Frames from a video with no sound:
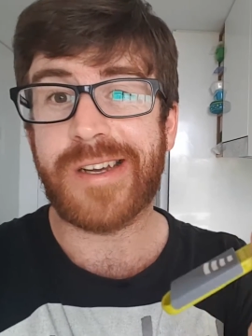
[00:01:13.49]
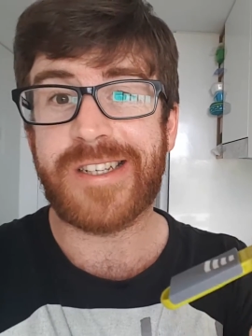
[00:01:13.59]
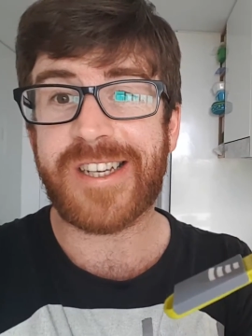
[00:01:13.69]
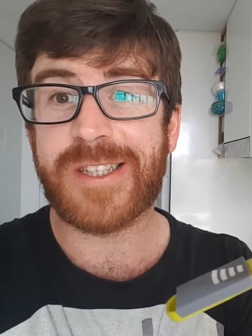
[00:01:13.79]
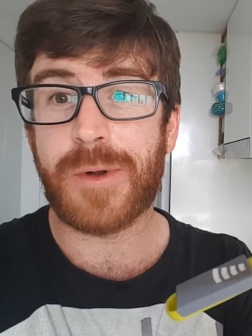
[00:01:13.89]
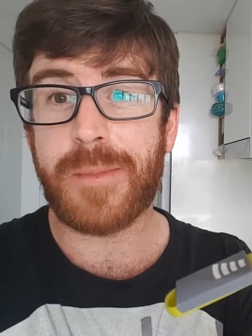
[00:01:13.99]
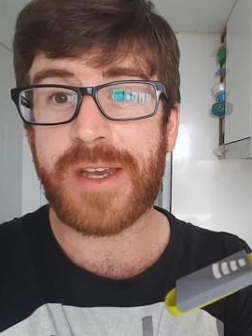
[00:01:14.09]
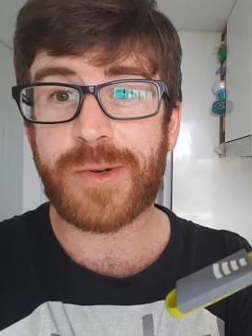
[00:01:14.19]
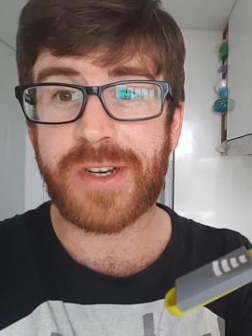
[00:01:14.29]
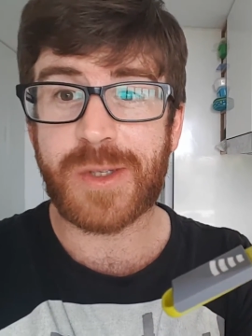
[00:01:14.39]
Adjustable
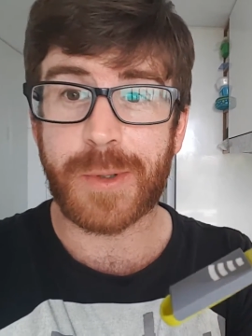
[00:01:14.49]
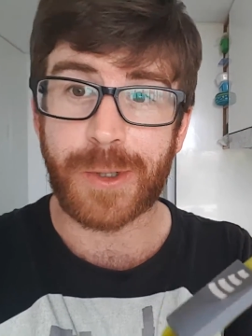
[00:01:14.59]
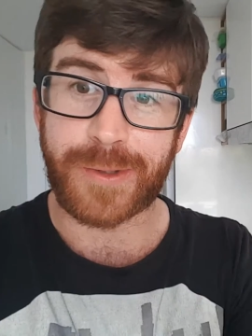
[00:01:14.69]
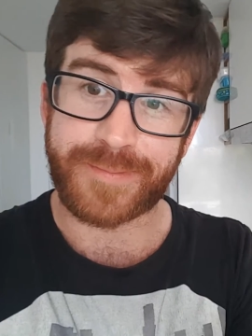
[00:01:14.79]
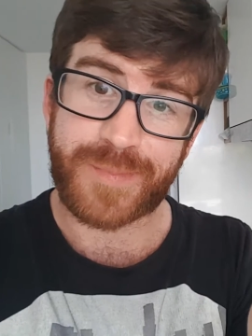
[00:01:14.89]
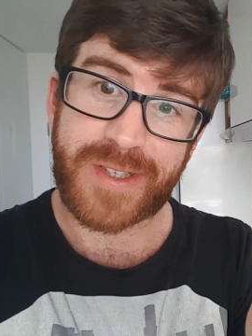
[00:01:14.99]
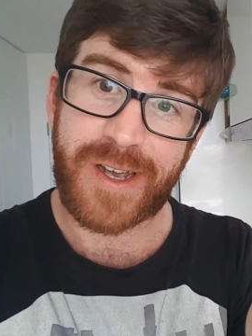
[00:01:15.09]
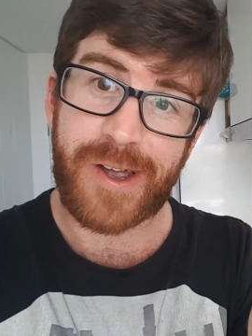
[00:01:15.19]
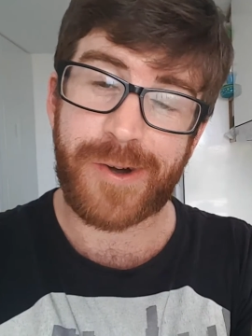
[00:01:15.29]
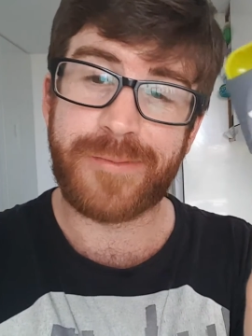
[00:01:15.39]
measuring spoon.
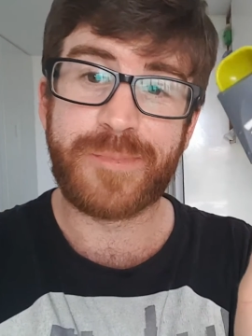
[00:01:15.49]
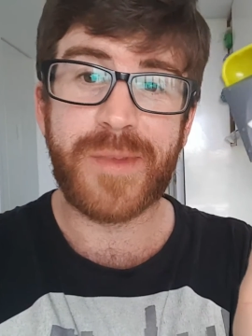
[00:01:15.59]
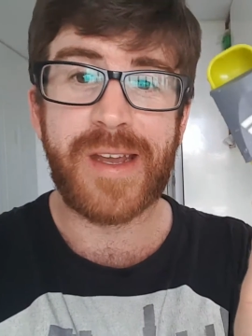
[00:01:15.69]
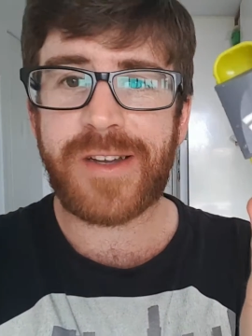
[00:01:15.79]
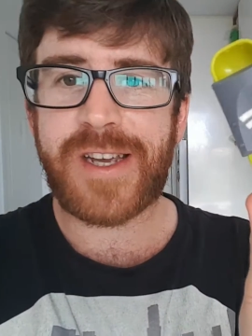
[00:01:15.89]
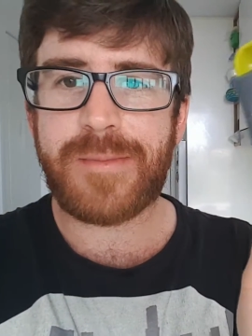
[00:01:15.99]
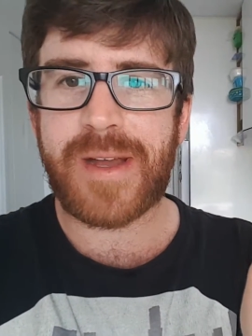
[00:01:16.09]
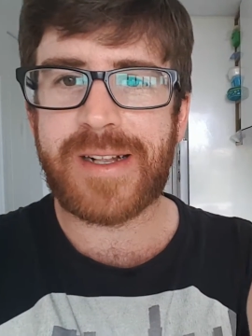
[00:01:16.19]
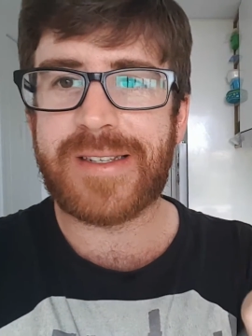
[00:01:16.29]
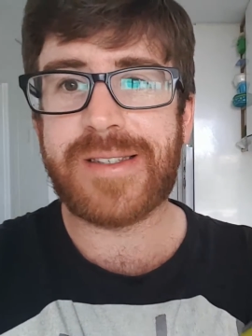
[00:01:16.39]
So, 13
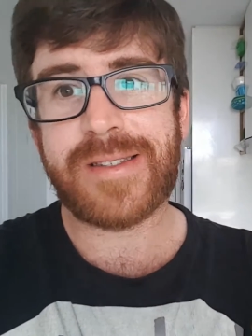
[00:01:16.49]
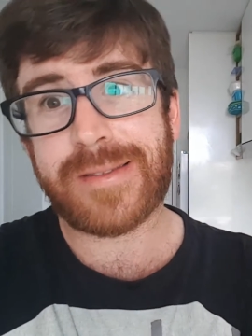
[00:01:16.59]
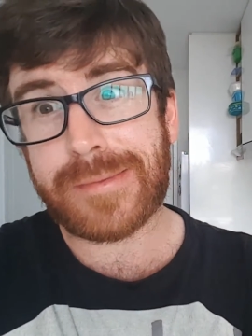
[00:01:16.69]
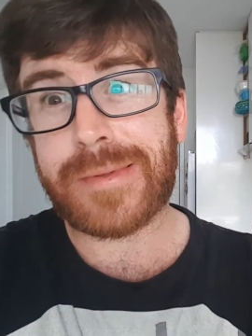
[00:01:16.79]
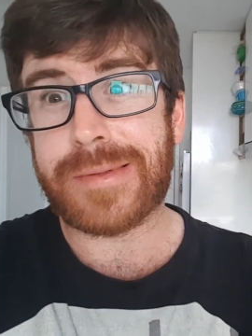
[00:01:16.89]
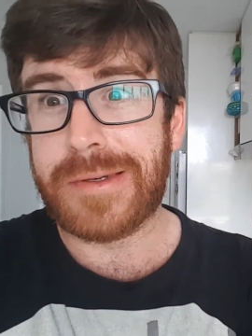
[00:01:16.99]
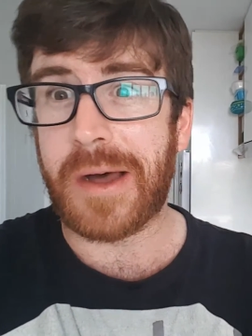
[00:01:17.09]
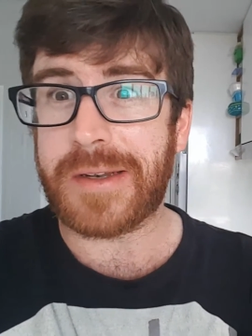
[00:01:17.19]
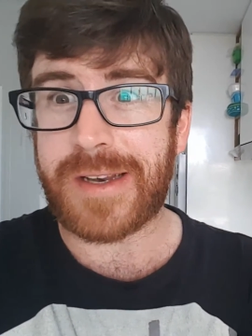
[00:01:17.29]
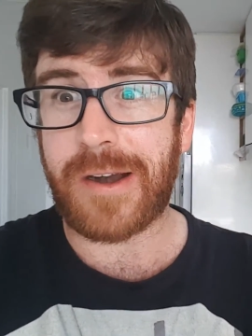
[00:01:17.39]
mils, it's
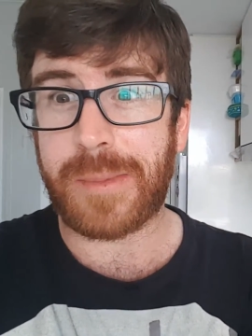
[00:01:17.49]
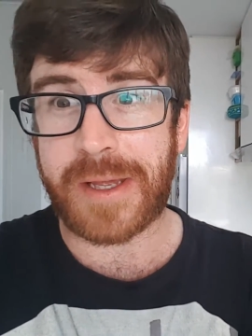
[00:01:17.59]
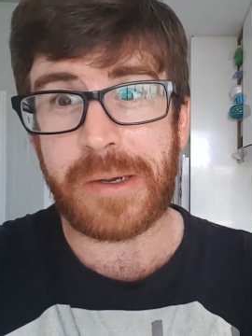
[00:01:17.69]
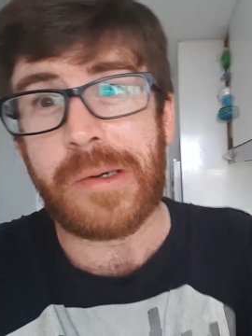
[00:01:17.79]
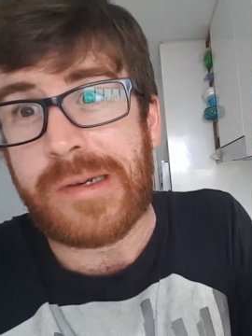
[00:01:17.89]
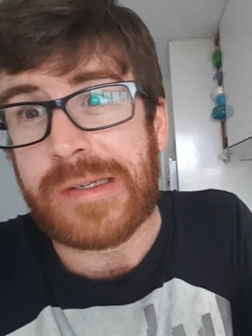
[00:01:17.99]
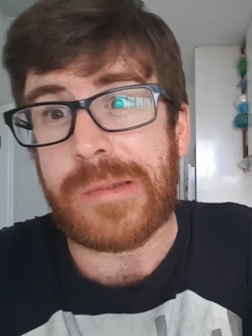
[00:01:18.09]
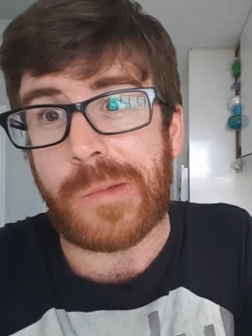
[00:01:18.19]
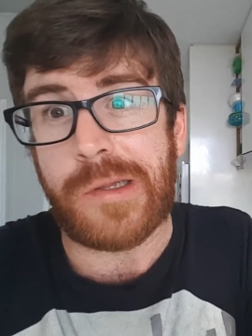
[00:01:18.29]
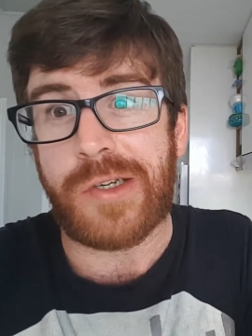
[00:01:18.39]
not terribly good because
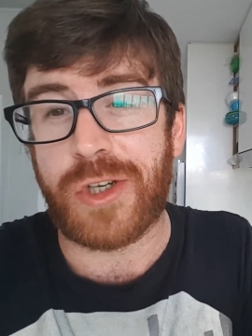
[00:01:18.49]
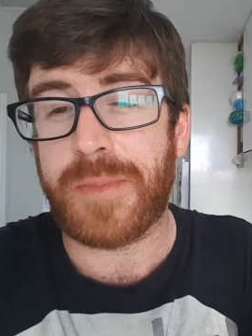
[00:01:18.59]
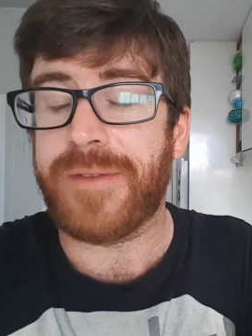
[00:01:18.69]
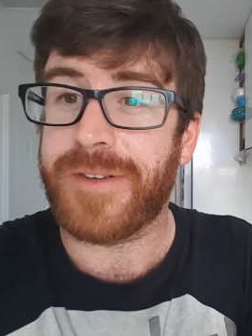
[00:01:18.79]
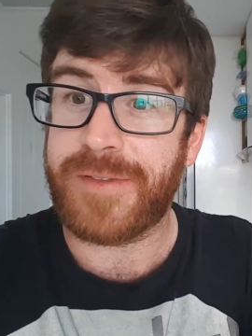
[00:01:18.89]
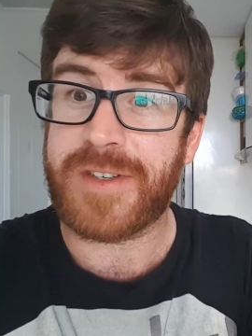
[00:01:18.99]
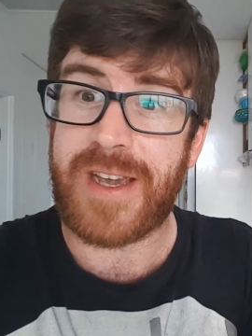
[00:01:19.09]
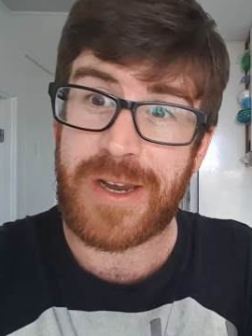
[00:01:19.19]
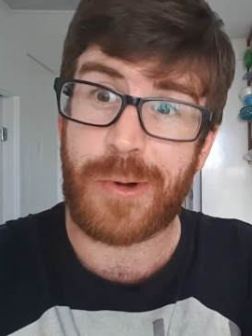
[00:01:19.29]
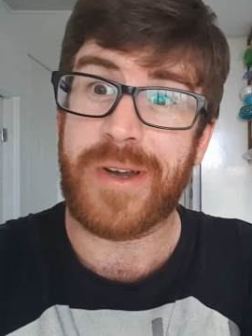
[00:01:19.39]
it really should be
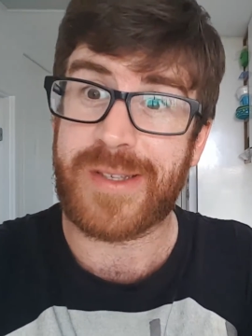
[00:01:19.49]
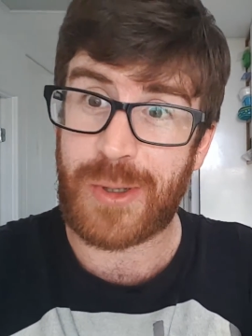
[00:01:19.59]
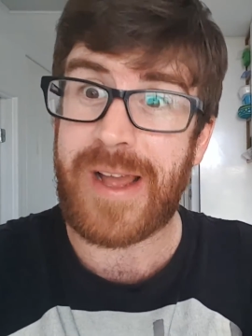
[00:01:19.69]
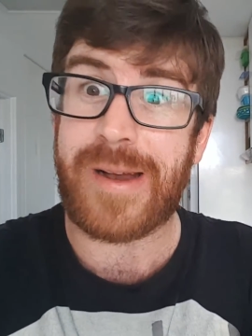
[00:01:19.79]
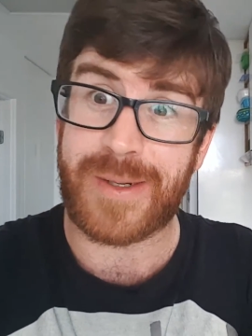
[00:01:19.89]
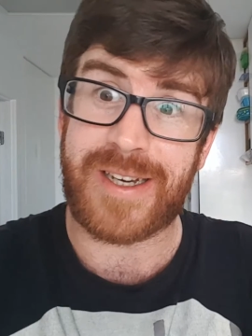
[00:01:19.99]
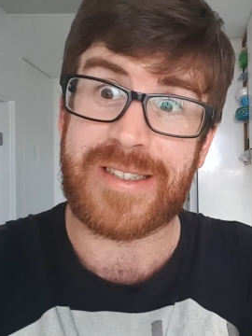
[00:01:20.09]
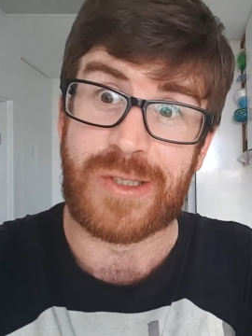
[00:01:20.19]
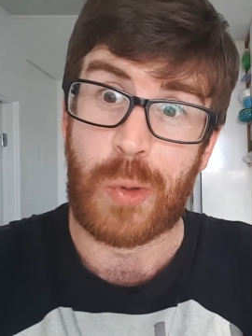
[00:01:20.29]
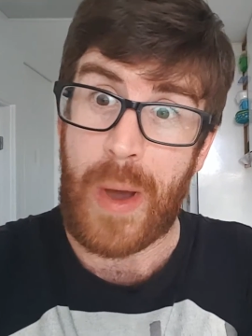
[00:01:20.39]
15 or in Australia it's
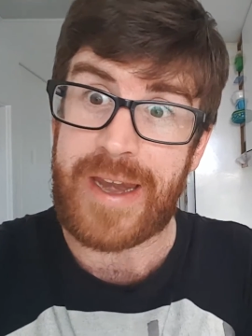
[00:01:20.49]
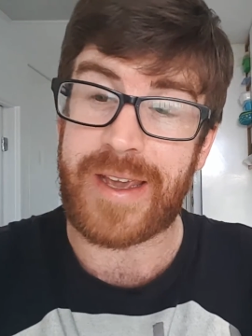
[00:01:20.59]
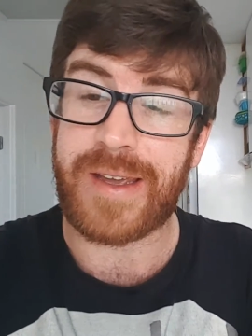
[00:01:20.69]
actually 20.